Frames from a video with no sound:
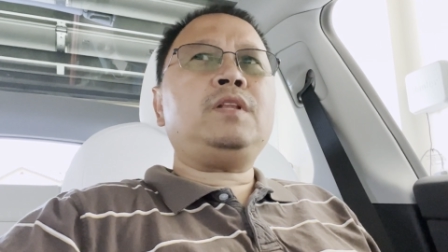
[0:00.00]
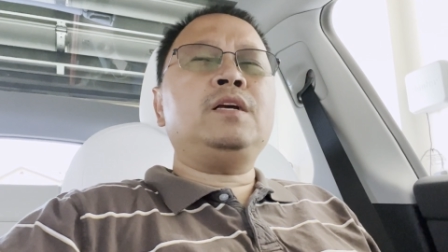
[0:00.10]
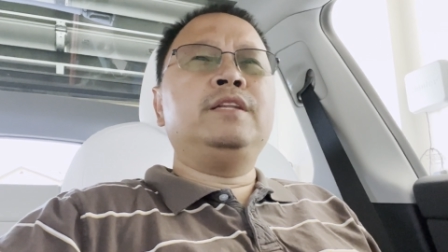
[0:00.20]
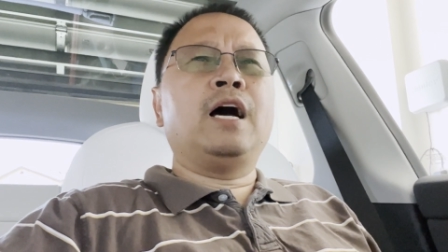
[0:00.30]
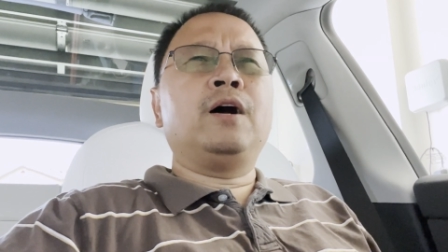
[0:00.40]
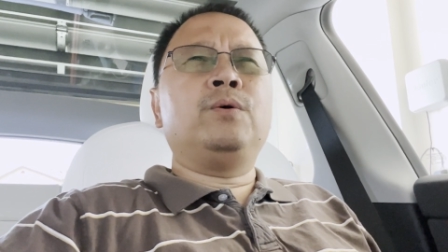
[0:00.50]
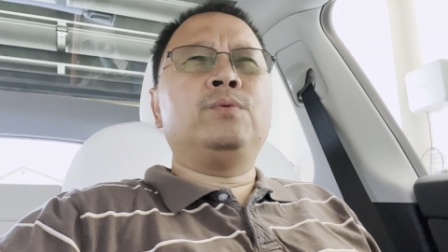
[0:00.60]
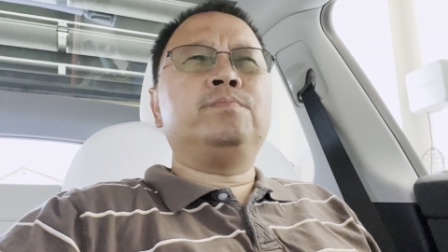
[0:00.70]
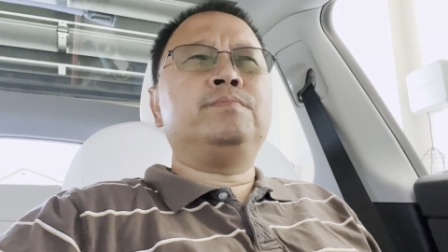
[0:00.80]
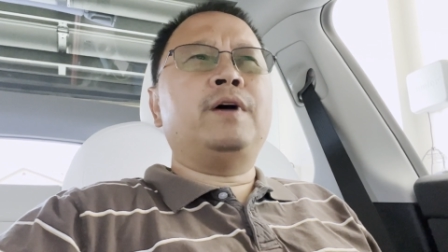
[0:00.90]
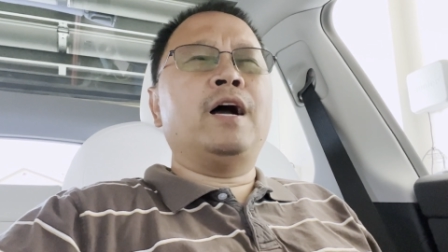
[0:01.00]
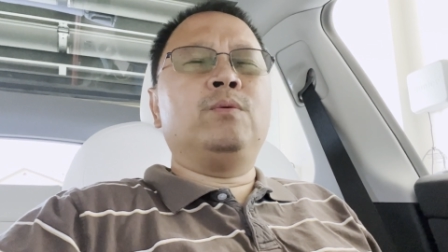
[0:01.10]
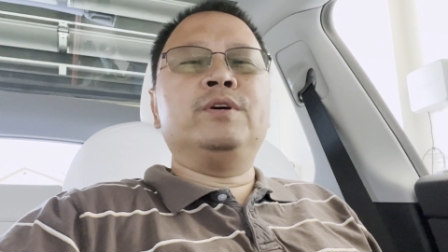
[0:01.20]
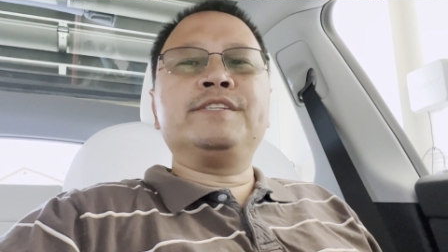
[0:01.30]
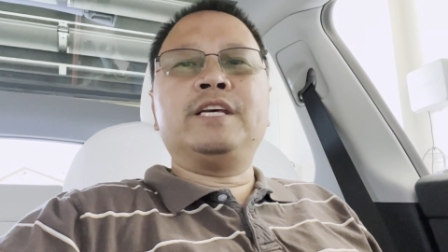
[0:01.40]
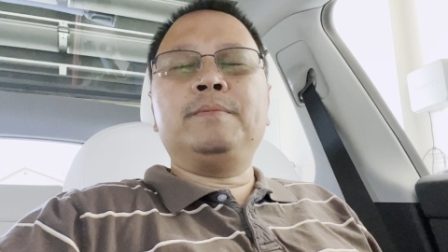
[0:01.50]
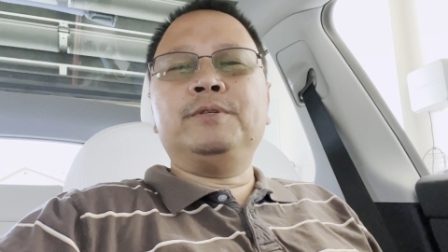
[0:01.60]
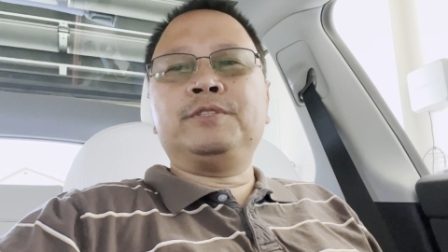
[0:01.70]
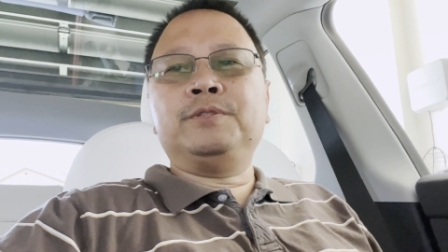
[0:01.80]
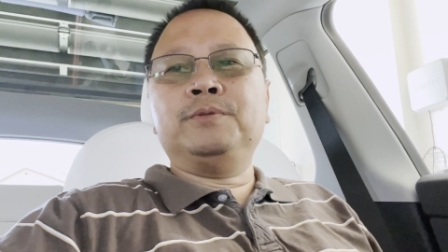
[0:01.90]
Now I was
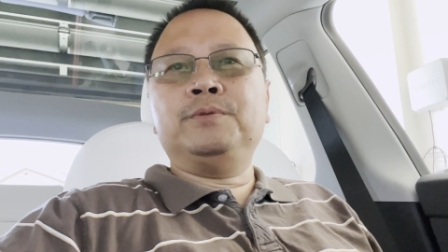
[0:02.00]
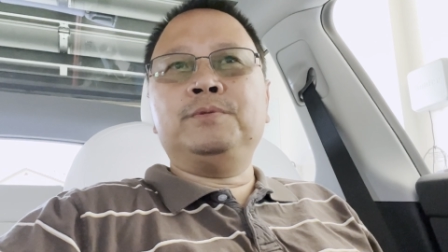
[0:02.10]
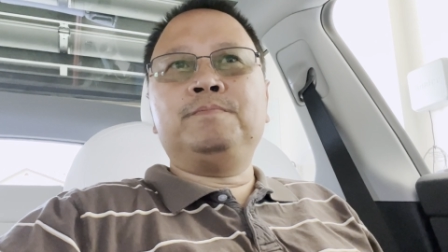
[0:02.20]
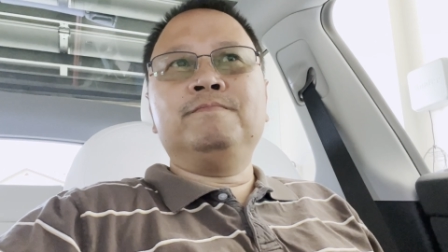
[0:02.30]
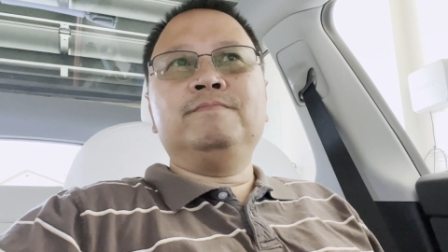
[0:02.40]
able to,